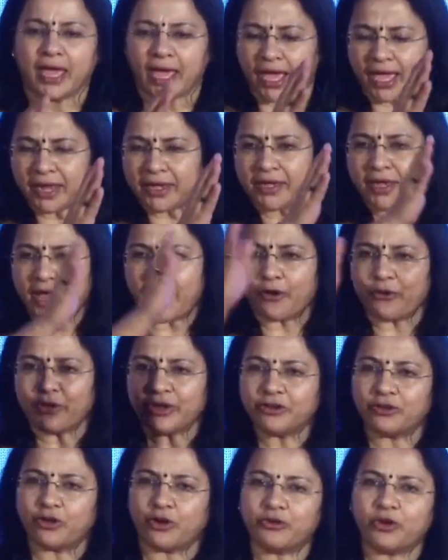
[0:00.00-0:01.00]
And
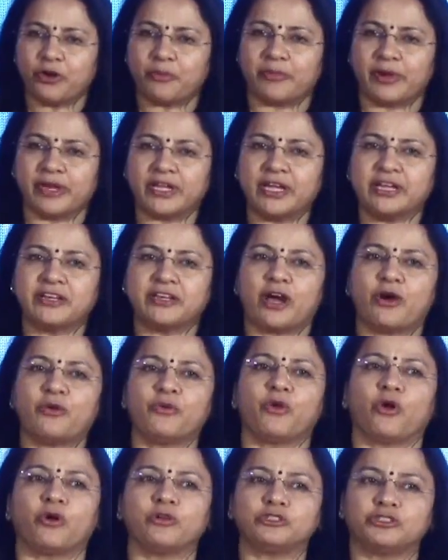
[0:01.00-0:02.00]
narrowing it down and bringing down
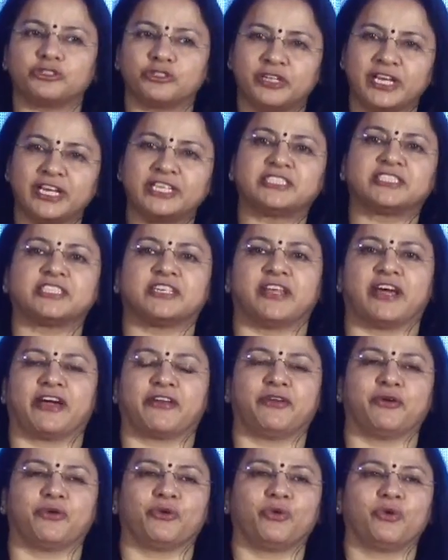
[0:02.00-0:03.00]
on today's
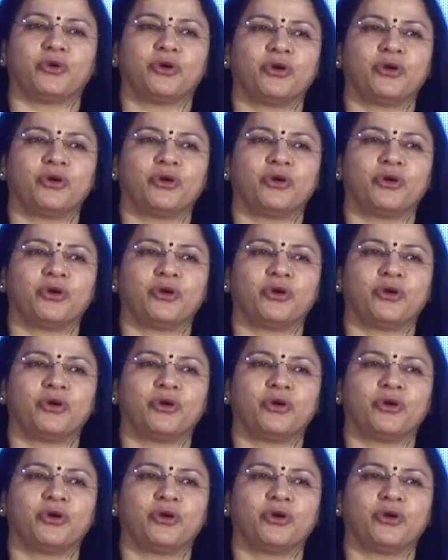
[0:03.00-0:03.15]
scenario.